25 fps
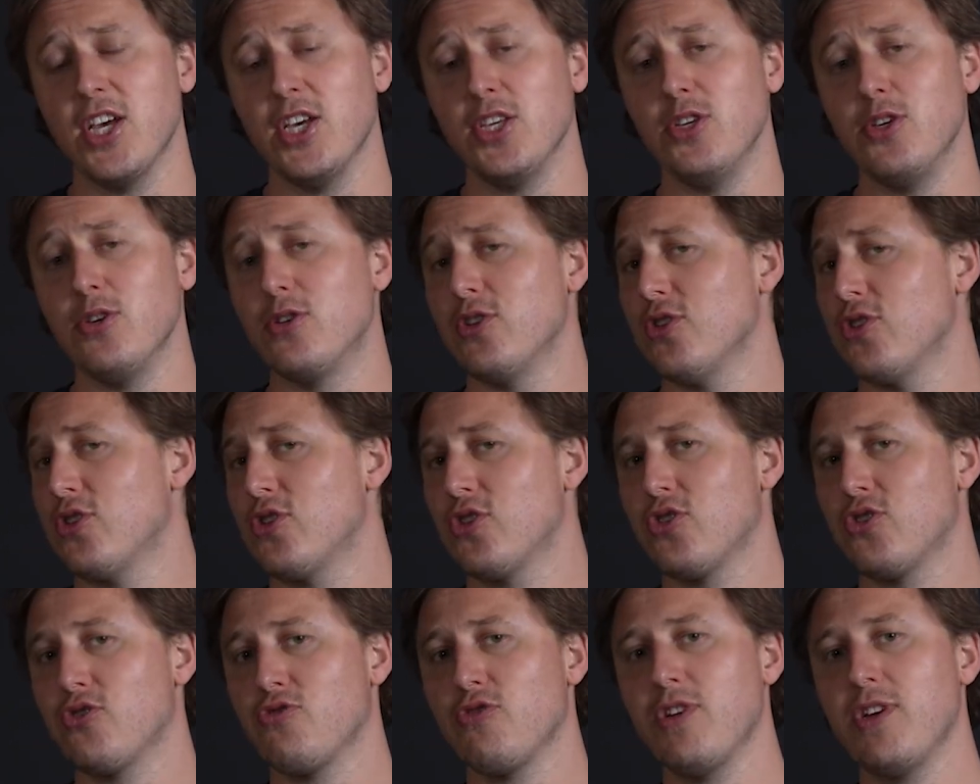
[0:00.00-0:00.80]
you can
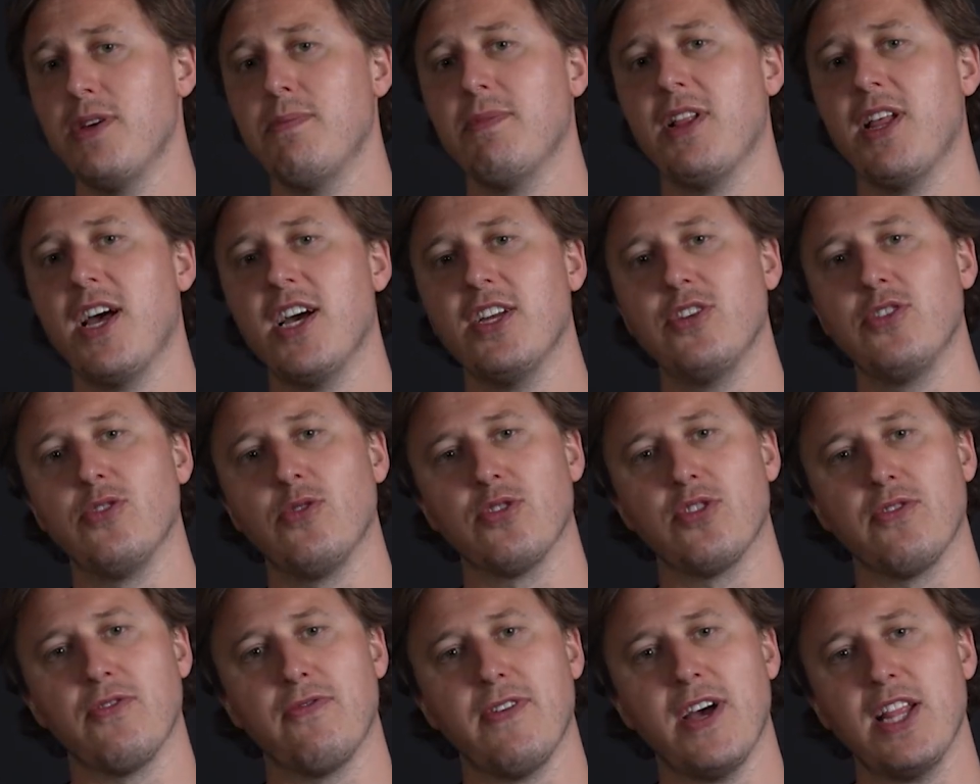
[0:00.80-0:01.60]
streamline your
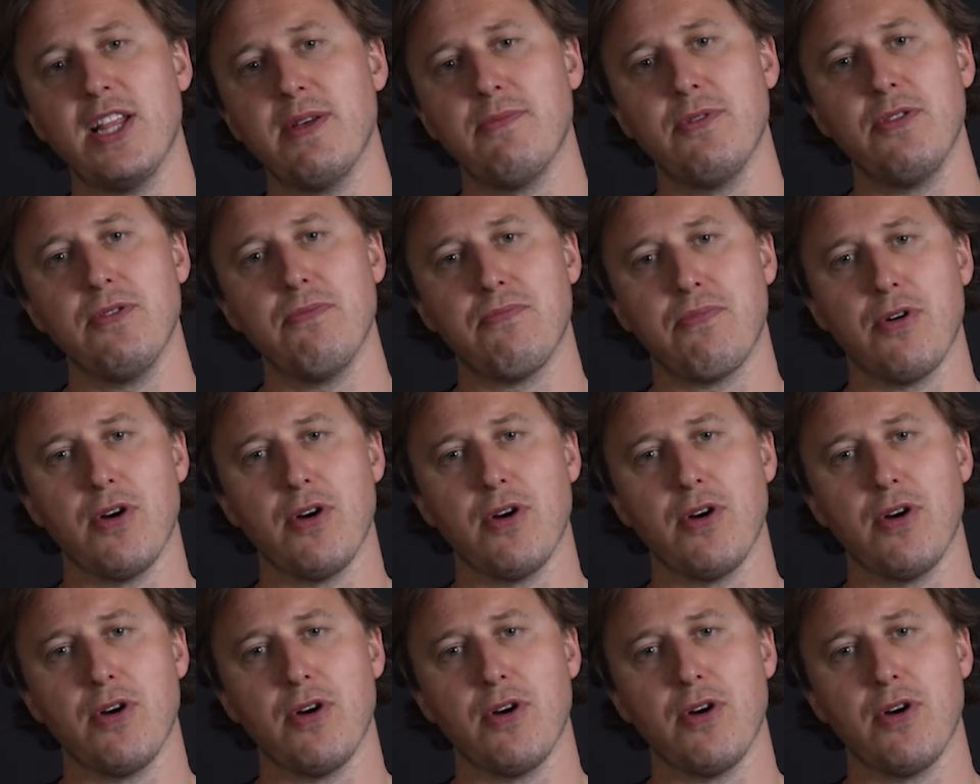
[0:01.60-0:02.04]
development